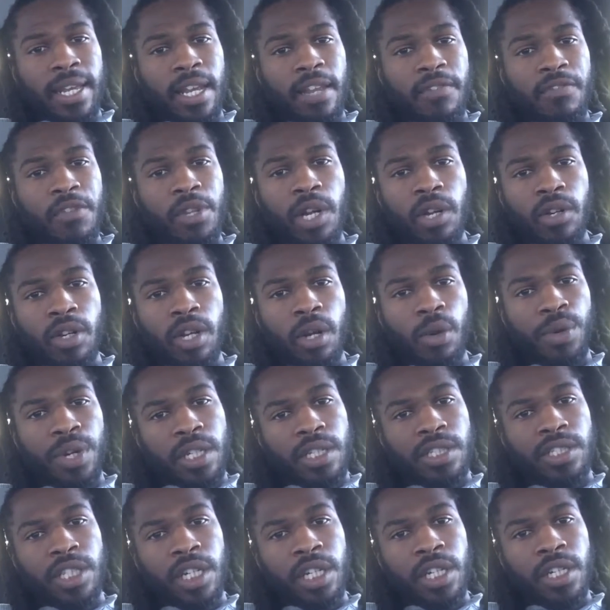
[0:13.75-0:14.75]
And if you don't know what
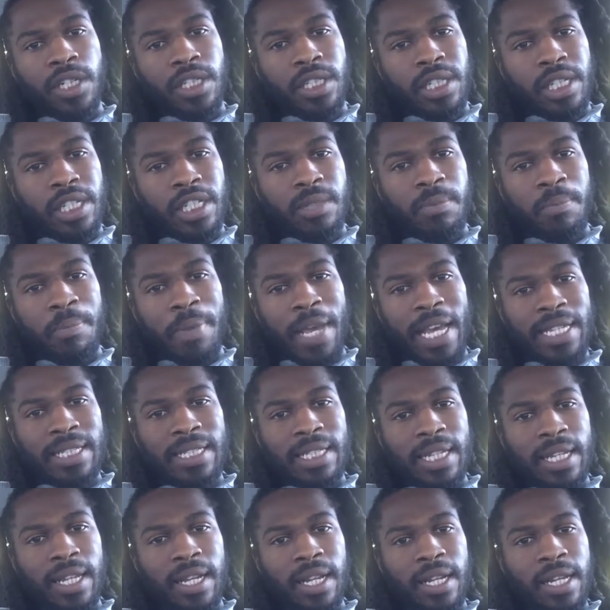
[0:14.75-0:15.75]
a surge is,
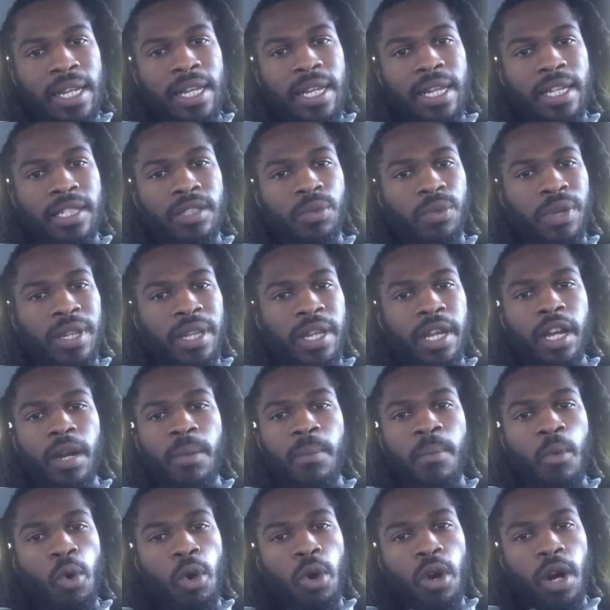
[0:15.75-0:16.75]
basically it's when there are
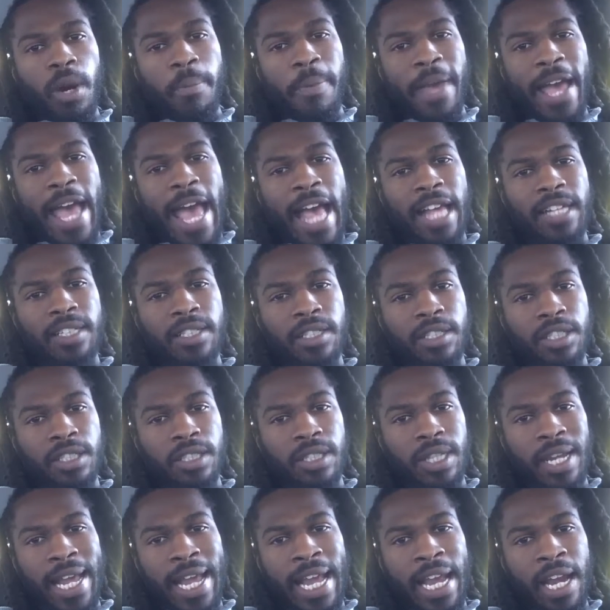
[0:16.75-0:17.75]
more
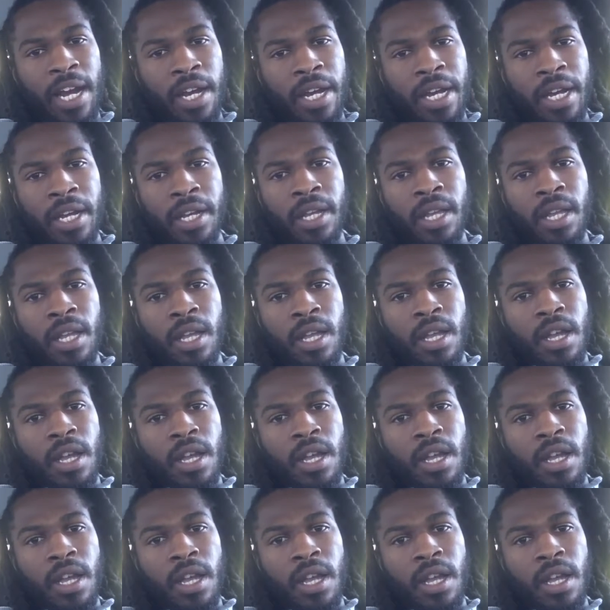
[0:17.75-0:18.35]
passengers in an area